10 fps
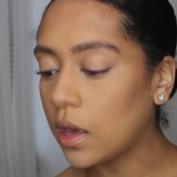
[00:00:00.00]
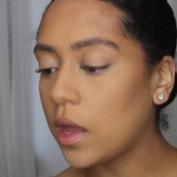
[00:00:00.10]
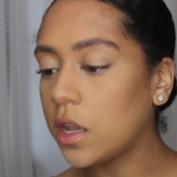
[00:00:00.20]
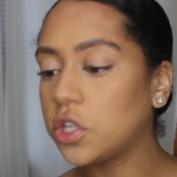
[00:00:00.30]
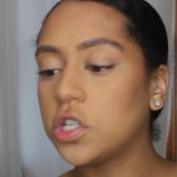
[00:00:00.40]

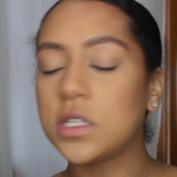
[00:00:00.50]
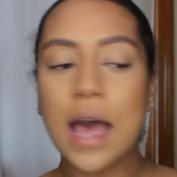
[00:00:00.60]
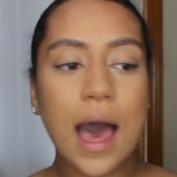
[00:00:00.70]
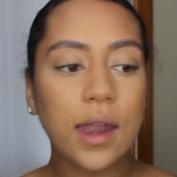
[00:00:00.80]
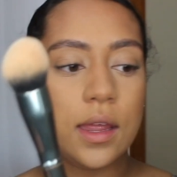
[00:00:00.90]
and it's just
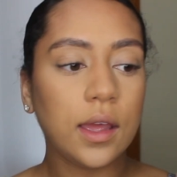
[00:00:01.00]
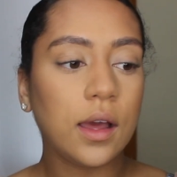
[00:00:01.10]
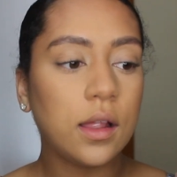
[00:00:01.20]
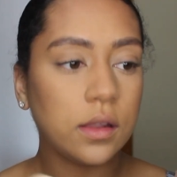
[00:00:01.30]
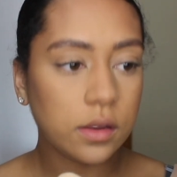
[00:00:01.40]

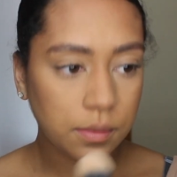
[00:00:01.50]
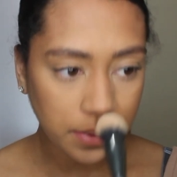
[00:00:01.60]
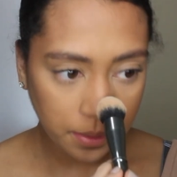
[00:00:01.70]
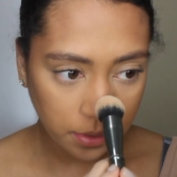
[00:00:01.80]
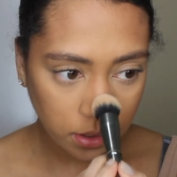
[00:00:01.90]
adding a little
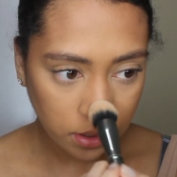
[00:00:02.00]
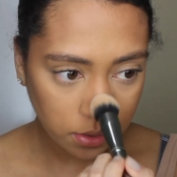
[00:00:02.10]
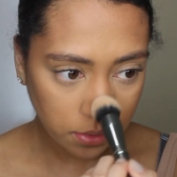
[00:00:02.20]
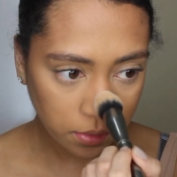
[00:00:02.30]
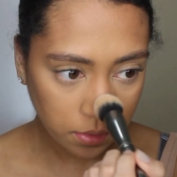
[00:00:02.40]
bit, you
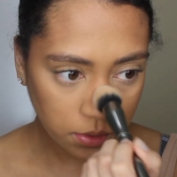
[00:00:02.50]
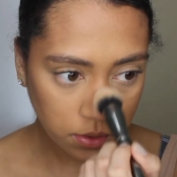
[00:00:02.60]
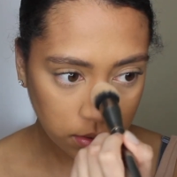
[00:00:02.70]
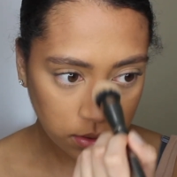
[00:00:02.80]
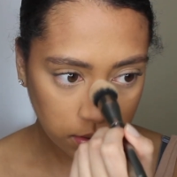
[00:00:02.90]
know,
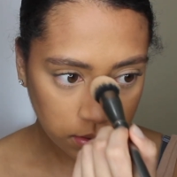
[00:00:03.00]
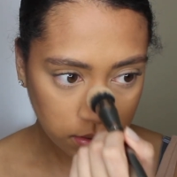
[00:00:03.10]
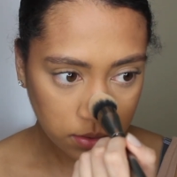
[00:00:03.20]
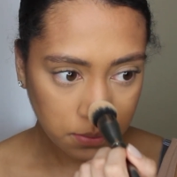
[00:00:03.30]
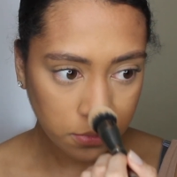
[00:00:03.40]

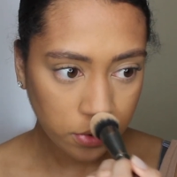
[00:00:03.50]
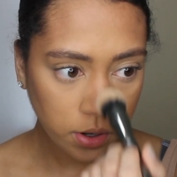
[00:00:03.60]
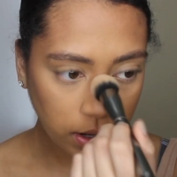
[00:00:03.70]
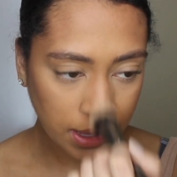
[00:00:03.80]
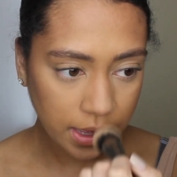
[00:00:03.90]

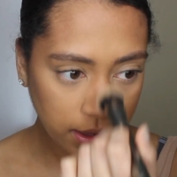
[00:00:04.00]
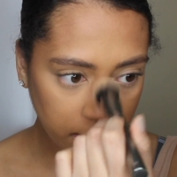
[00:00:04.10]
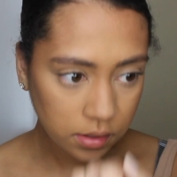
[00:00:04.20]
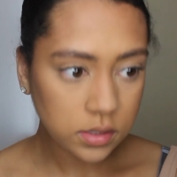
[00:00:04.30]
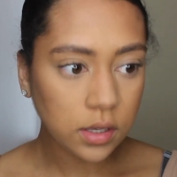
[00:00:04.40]
more
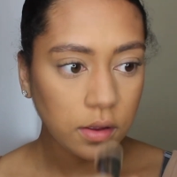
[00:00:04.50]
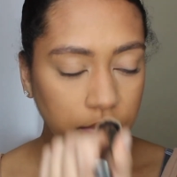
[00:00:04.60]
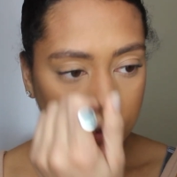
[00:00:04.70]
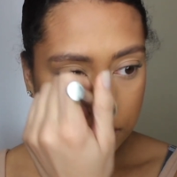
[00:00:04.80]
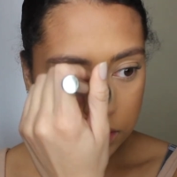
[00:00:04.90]
light to your
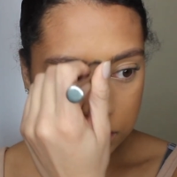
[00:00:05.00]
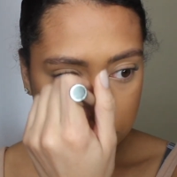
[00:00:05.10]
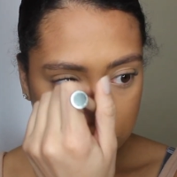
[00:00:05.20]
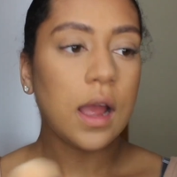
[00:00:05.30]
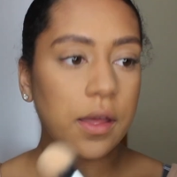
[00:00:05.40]
face.
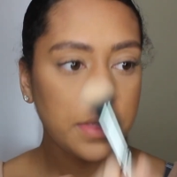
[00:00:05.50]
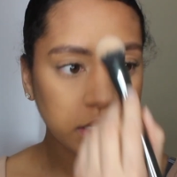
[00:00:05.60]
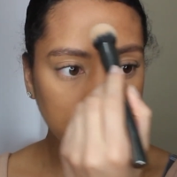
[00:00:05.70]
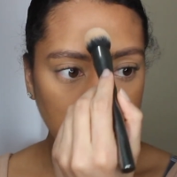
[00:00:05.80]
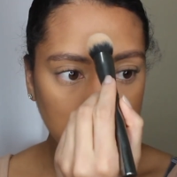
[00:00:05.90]
And
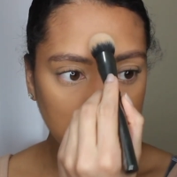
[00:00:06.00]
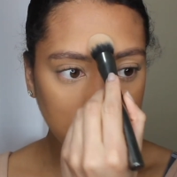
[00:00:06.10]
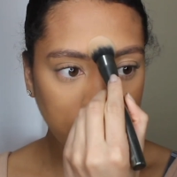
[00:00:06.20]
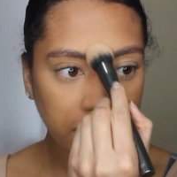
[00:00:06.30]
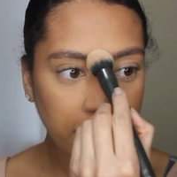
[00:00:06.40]
this brush is
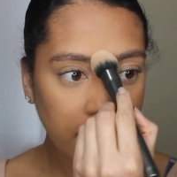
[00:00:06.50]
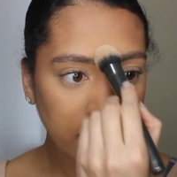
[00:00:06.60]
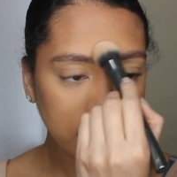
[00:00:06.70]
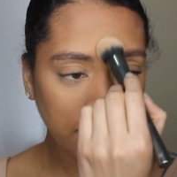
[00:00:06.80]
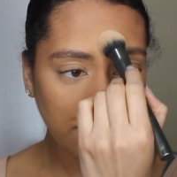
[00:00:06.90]
a
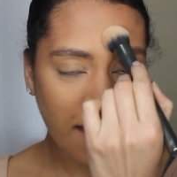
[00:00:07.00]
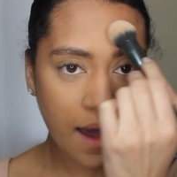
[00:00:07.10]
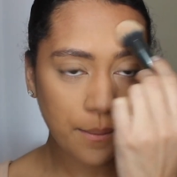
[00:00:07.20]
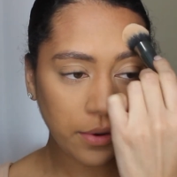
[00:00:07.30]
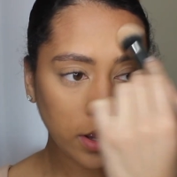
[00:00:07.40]

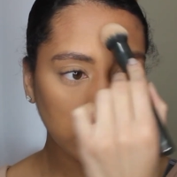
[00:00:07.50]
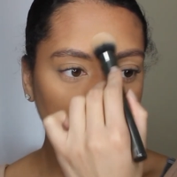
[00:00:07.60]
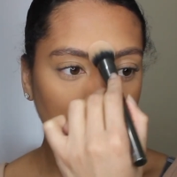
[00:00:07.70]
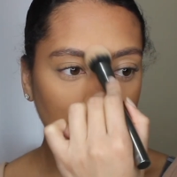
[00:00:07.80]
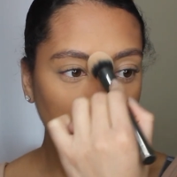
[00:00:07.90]
fat
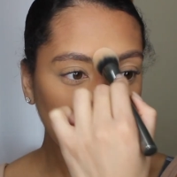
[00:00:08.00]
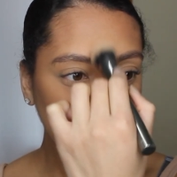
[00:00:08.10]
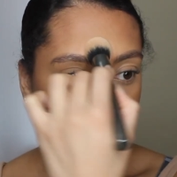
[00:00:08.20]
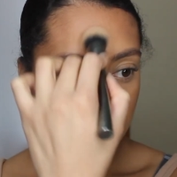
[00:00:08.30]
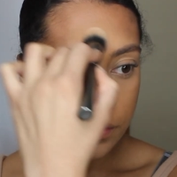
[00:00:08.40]
brush,
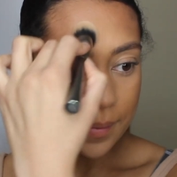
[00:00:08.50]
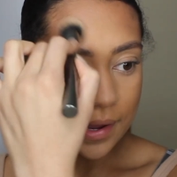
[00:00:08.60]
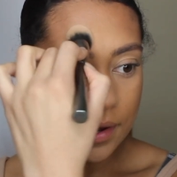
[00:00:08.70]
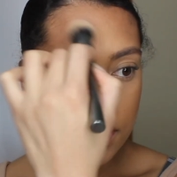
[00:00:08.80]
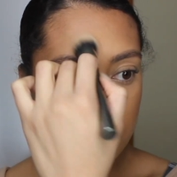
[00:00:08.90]
so for
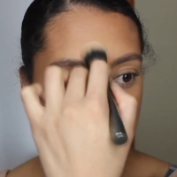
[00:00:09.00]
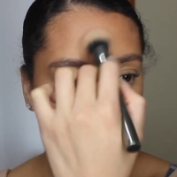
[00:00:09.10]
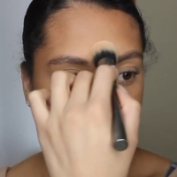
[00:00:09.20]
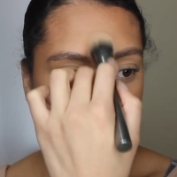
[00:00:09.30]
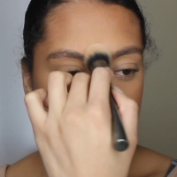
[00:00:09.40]
my
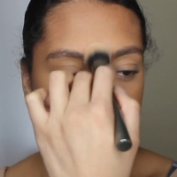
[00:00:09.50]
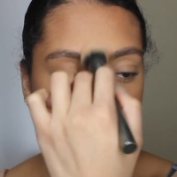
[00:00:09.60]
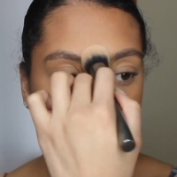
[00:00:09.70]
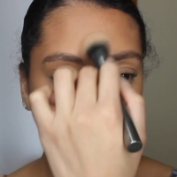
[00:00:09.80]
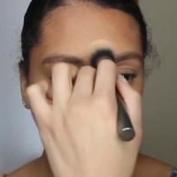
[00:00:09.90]
nose I'm going to
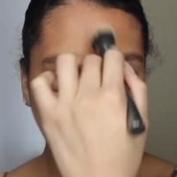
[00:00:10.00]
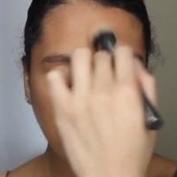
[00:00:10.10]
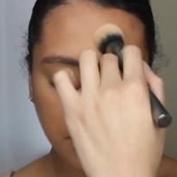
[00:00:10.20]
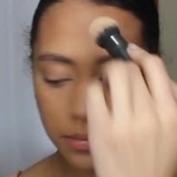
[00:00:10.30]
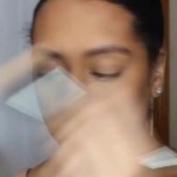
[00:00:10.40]
have to
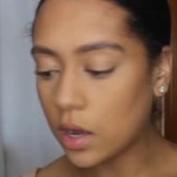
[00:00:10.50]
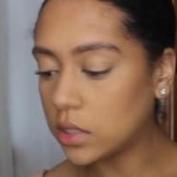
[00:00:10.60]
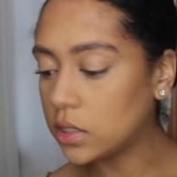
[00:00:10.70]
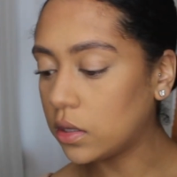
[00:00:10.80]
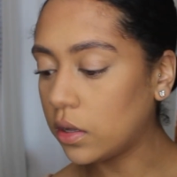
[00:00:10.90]

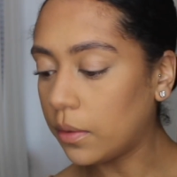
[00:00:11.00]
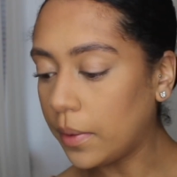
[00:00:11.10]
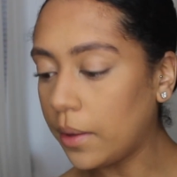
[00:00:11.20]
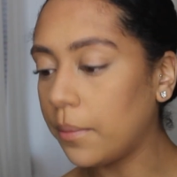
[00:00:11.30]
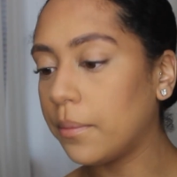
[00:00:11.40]
re-bronze a little
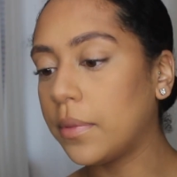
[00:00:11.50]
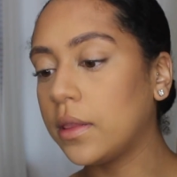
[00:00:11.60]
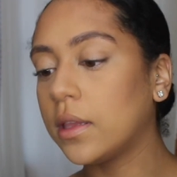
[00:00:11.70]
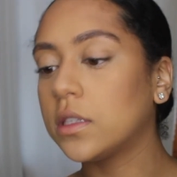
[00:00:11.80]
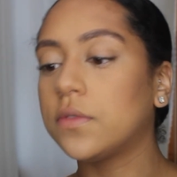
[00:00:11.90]
bit,
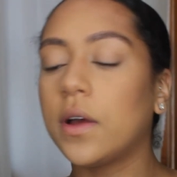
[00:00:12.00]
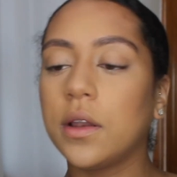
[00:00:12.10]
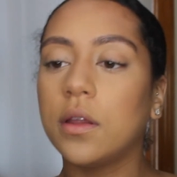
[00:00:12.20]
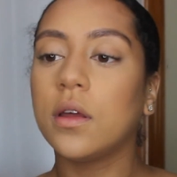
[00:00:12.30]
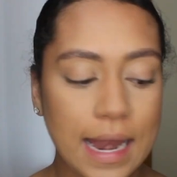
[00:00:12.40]
but that's
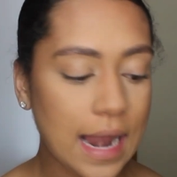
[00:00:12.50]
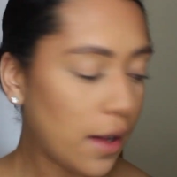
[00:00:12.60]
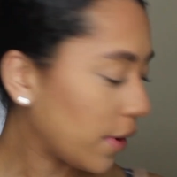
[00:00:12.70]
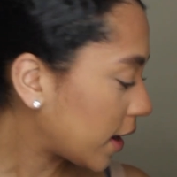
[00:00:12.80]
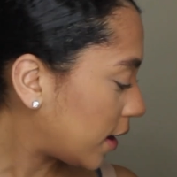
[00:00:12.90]
fine. And
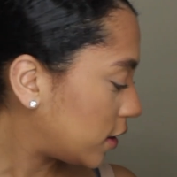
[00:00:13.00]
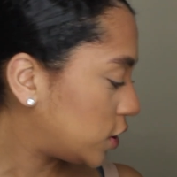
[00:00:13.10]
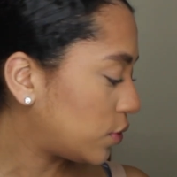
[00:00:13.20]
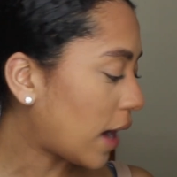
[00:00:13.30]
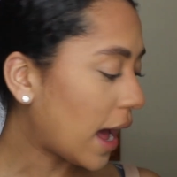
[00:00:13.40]
now we're going to
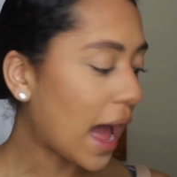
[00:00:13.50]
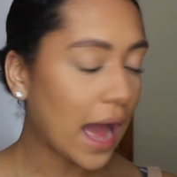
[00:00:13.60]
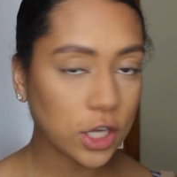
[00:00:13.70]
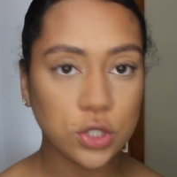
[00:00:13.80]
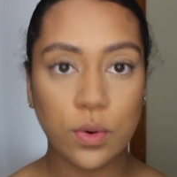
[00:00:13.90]
do
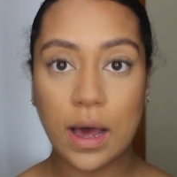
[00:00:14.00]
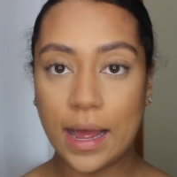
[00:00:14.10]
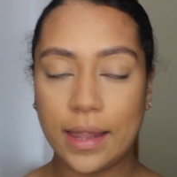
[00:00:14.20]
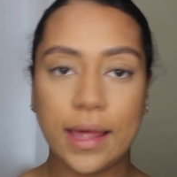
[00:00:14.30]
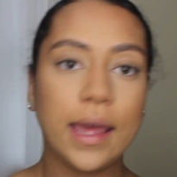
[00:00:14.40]
actual
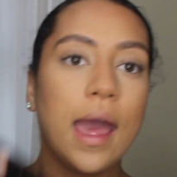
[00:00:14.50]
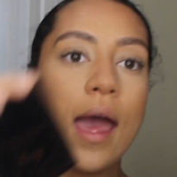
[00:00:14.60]
highlight,